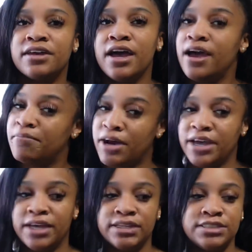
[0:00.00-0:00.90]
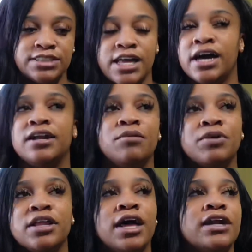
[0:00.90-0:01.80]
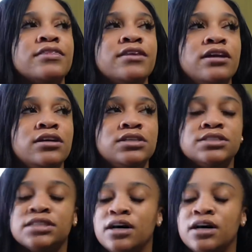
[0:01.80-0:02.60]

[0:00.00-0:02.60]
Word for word: I had my hands tied up with a lot of things.